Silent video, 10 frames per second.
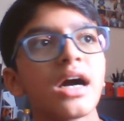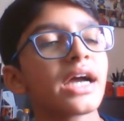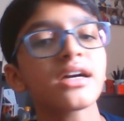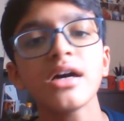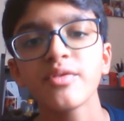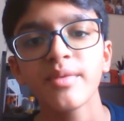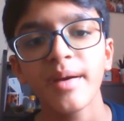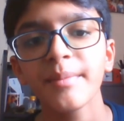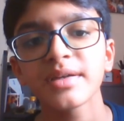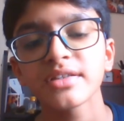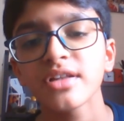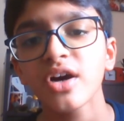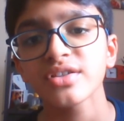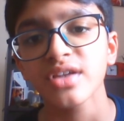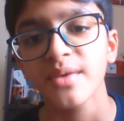I can't remember the
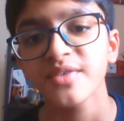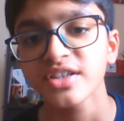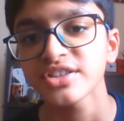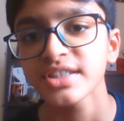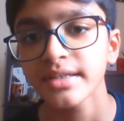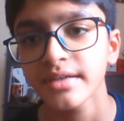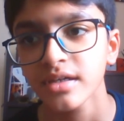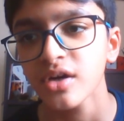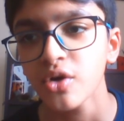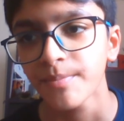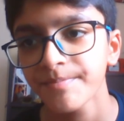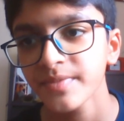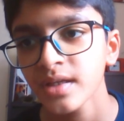last time we conceded a goal.